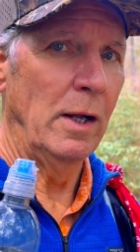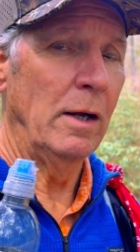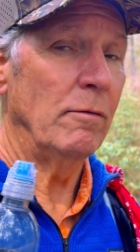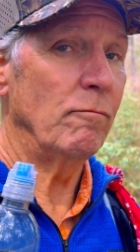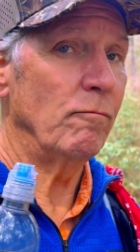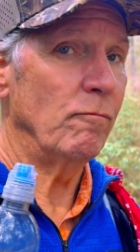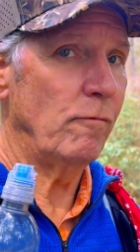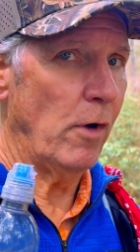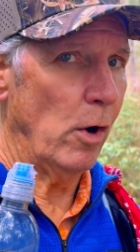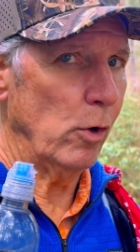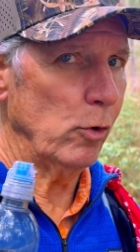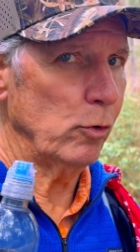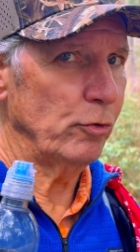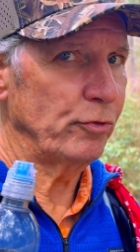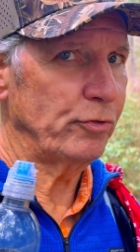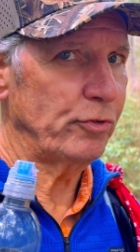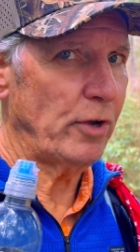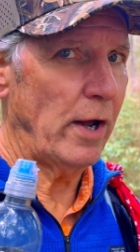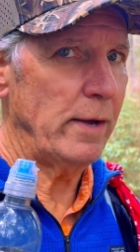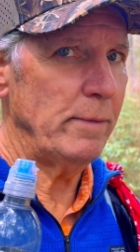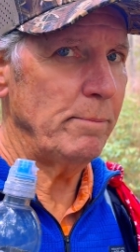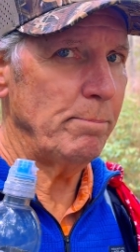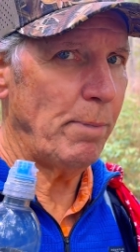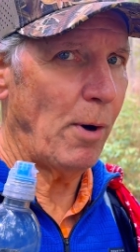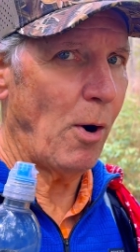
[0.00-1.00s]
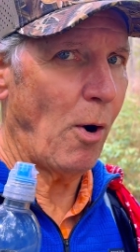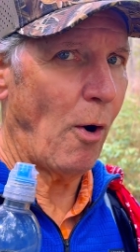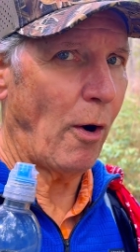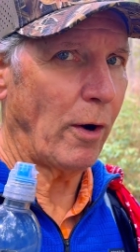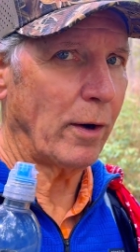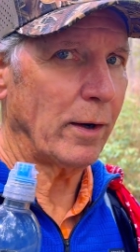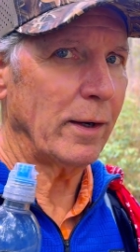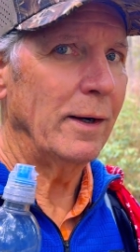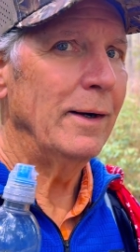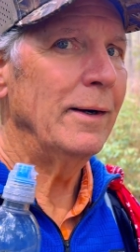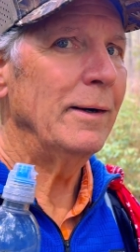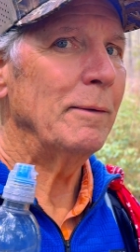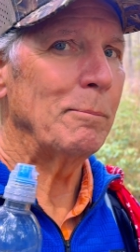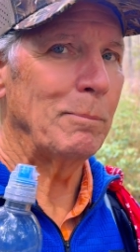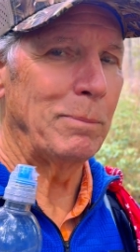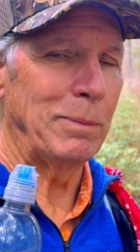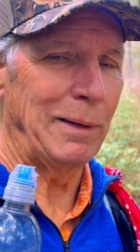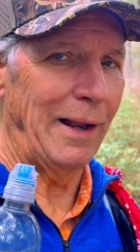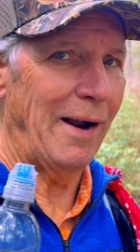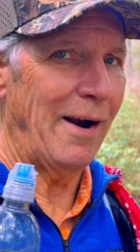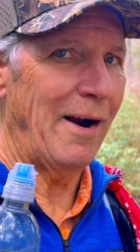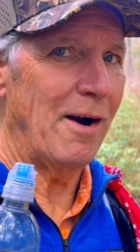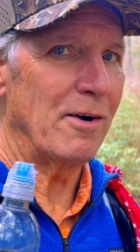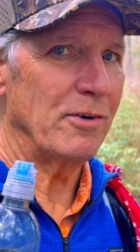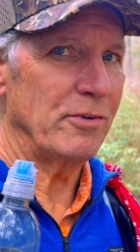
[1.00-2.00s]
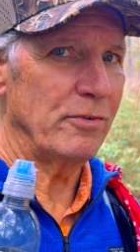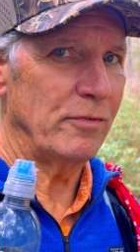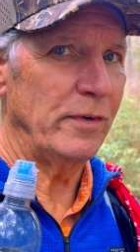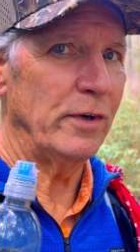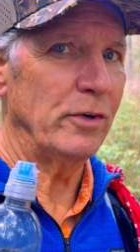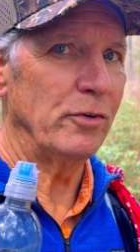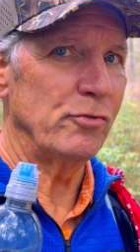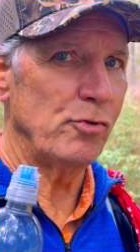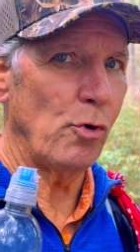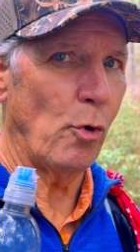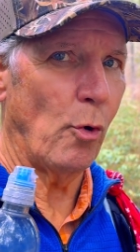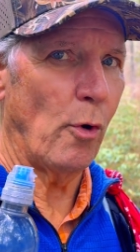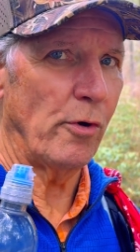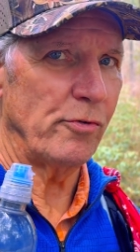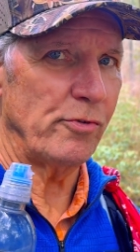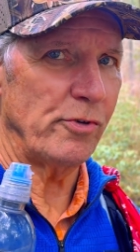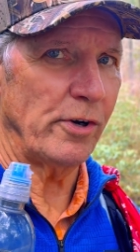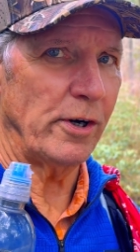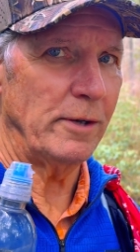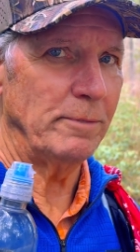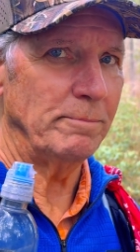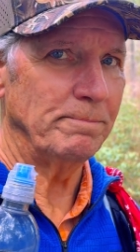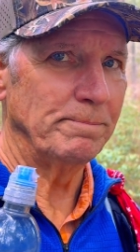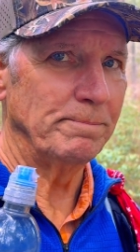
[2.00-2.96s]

Vogel State Park, Blairsville, Georgia.